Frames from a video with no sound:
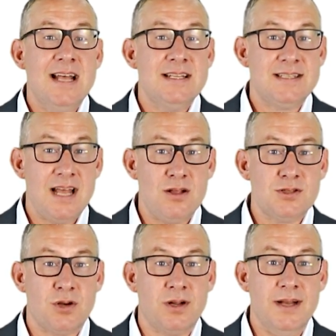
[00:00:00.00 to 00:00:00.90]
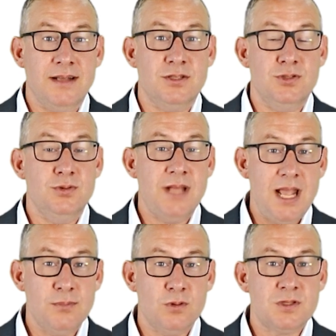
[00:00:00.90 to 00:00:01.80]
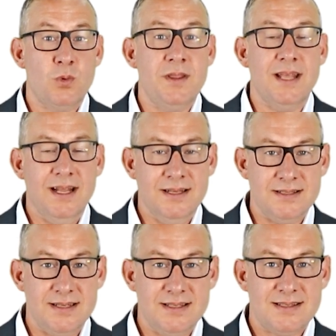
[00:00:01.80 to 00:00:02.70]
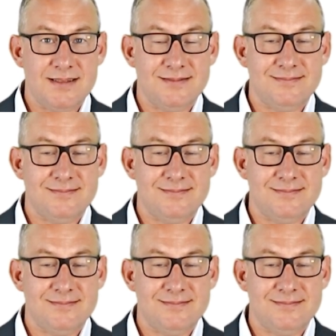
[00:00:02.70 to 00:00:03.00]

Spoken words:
Cells are connected to tables with indices.